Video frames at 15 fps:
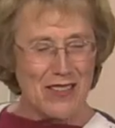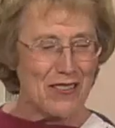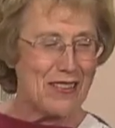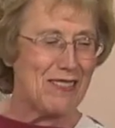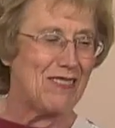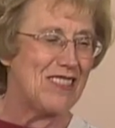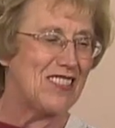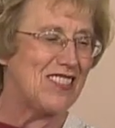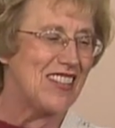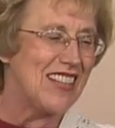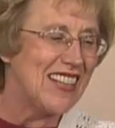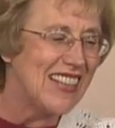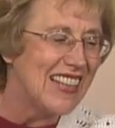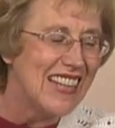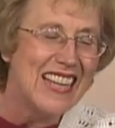sewing
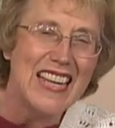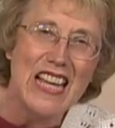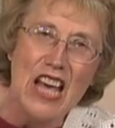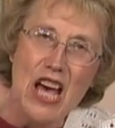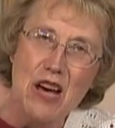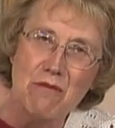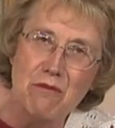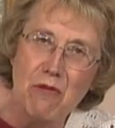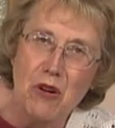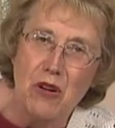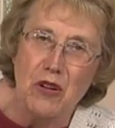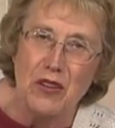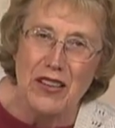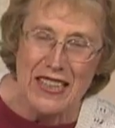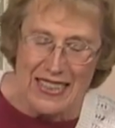machine and
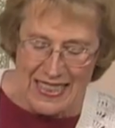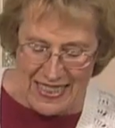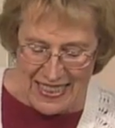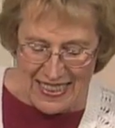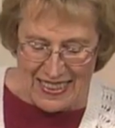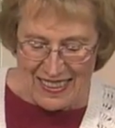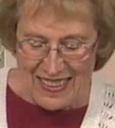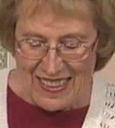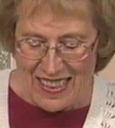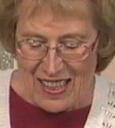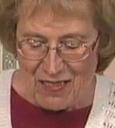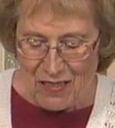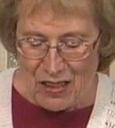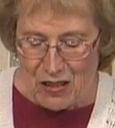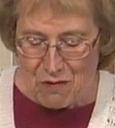pulling to
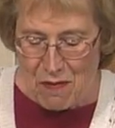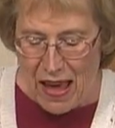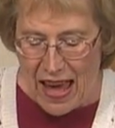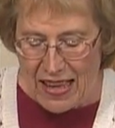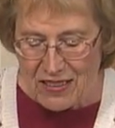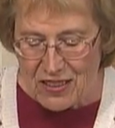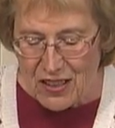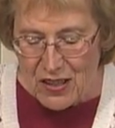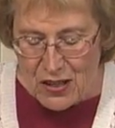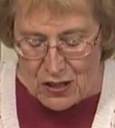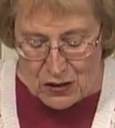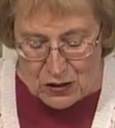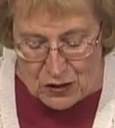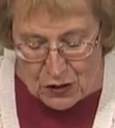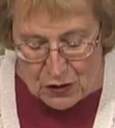give it a match.
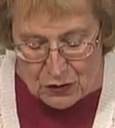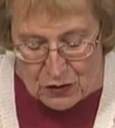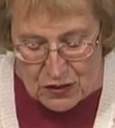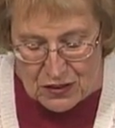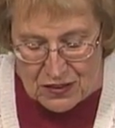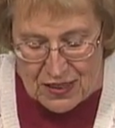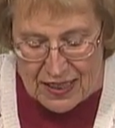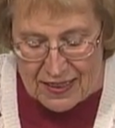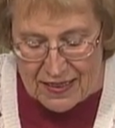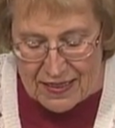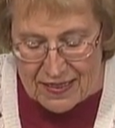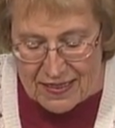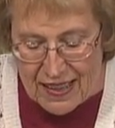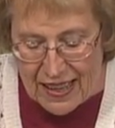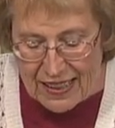So just take the
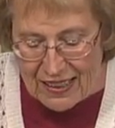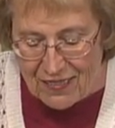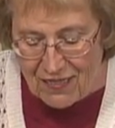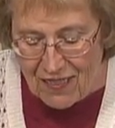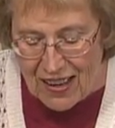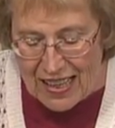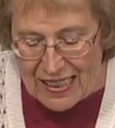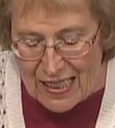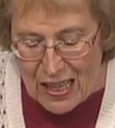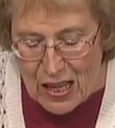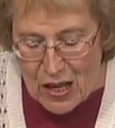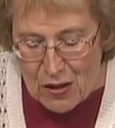second one,